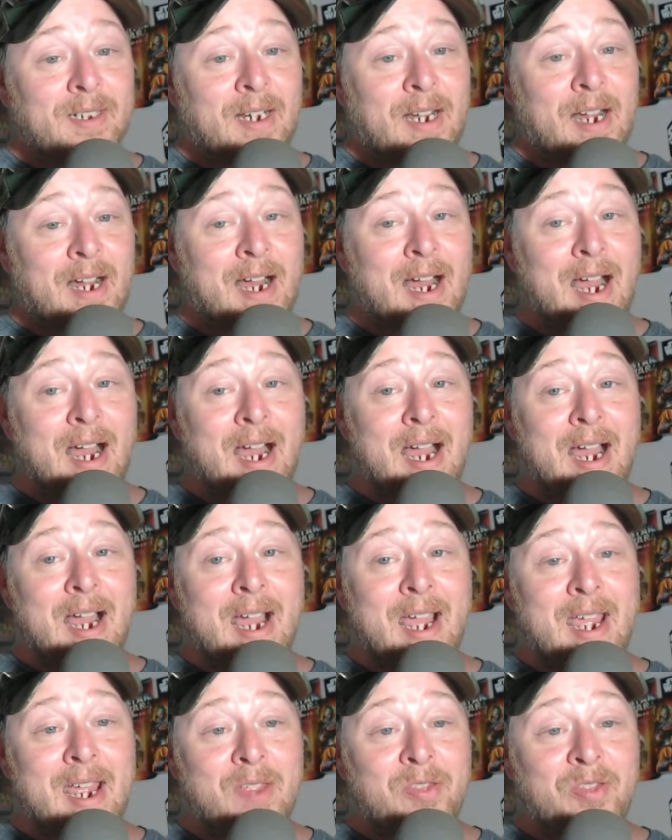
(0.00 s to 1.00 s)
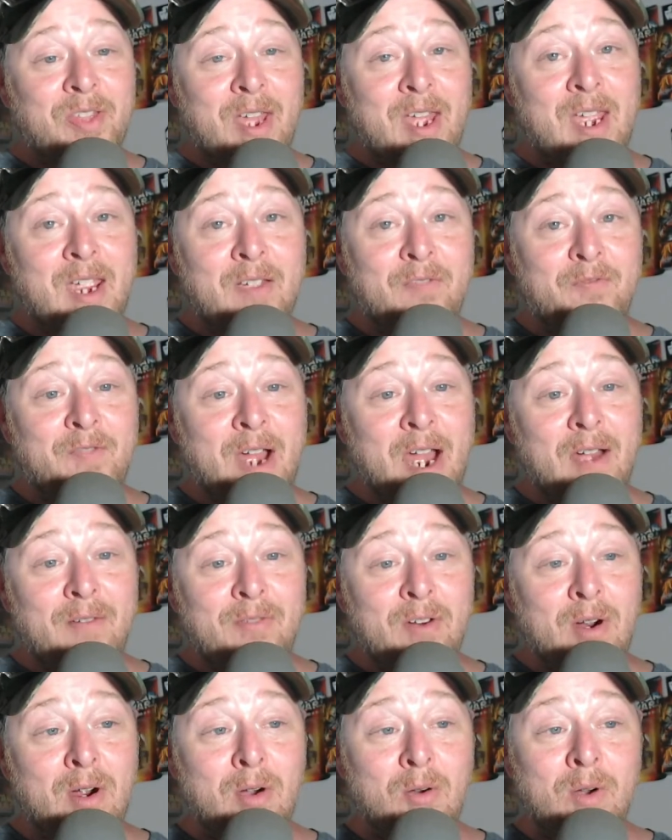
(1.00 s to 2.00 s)
I think
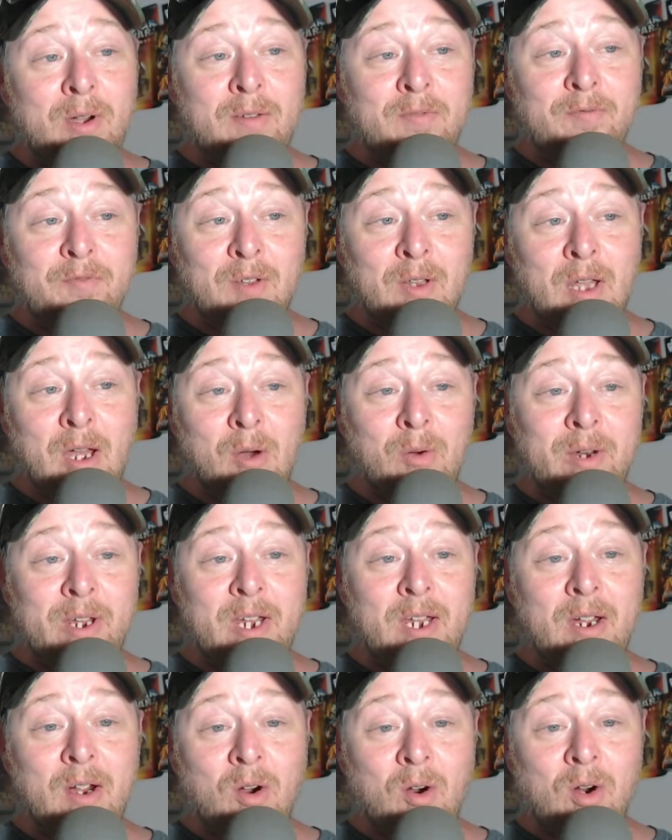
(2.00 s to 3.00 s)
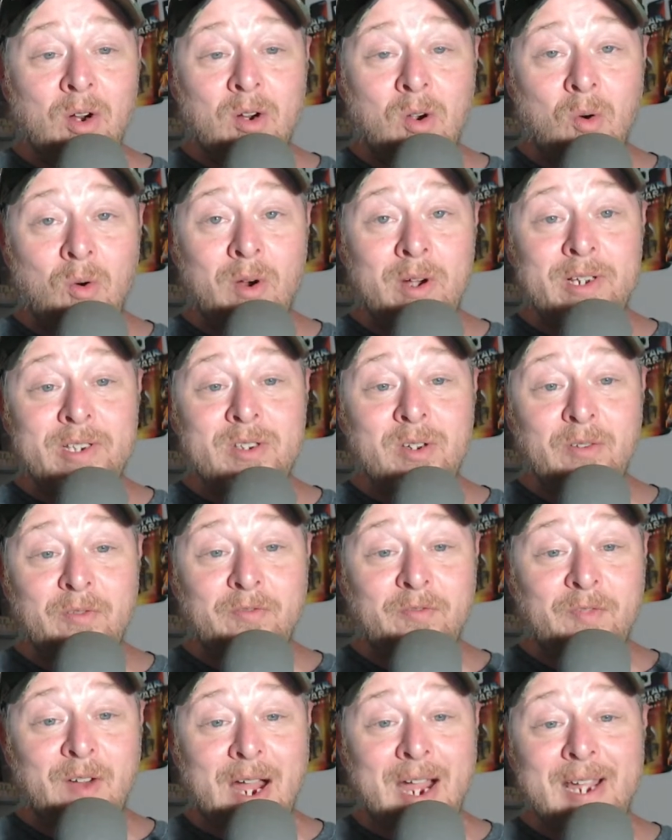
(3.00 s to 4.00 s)
Favreau and Filoni are going to
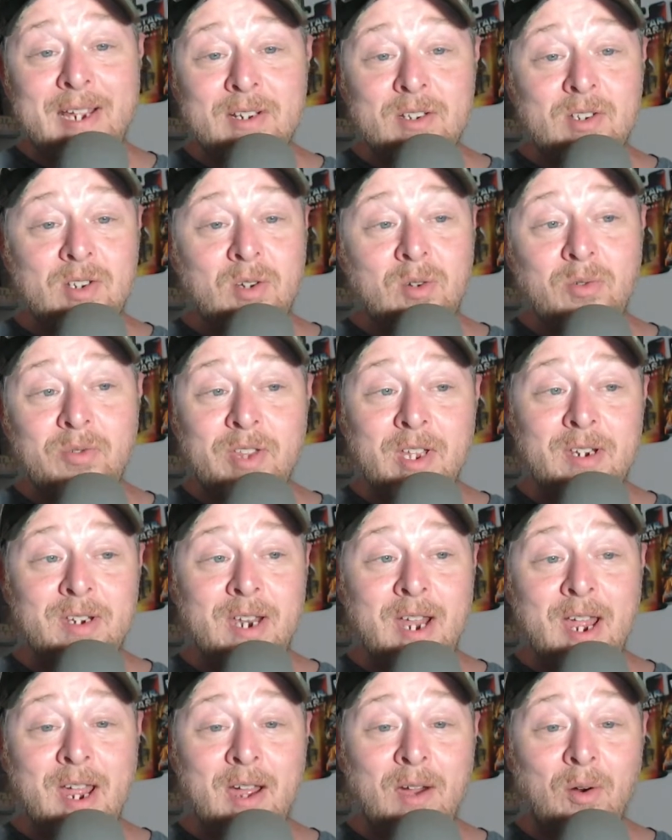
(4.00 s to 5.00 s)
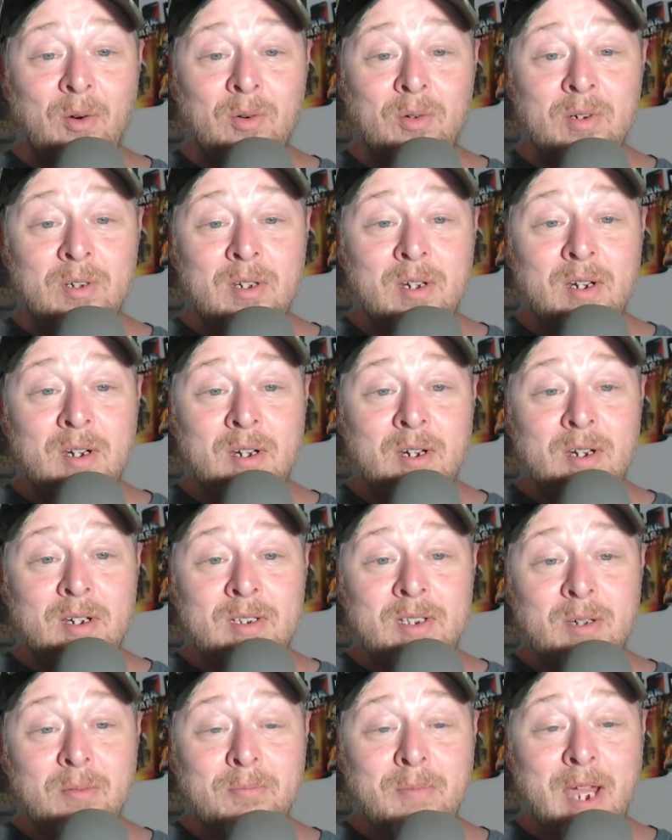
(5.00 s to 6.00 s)
fight tooth and nail
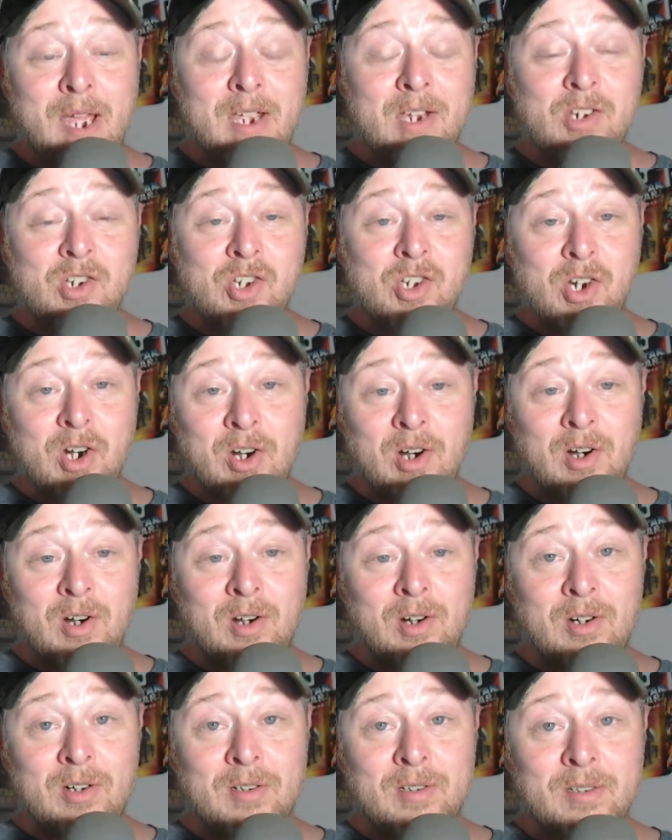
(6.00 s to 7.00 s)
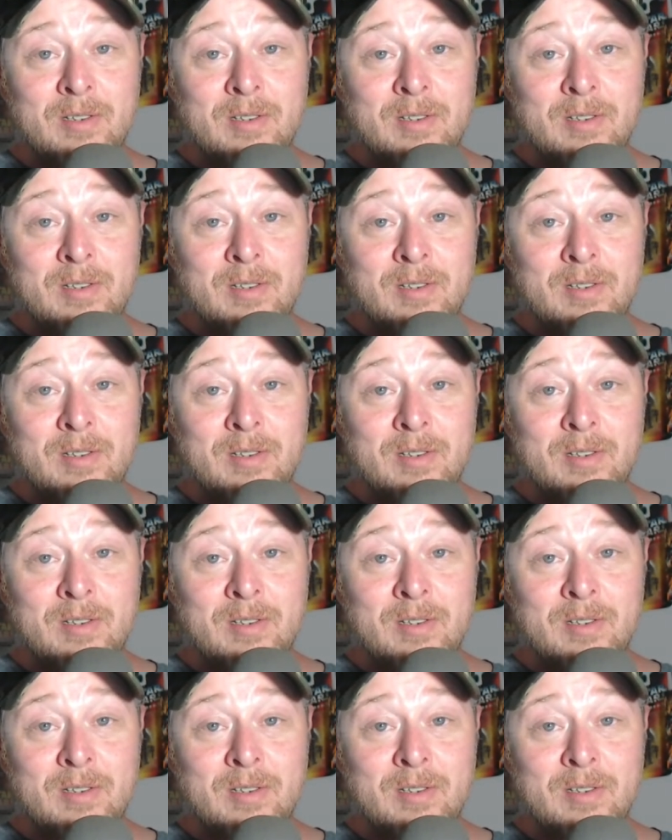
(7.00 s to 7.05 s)
to make sure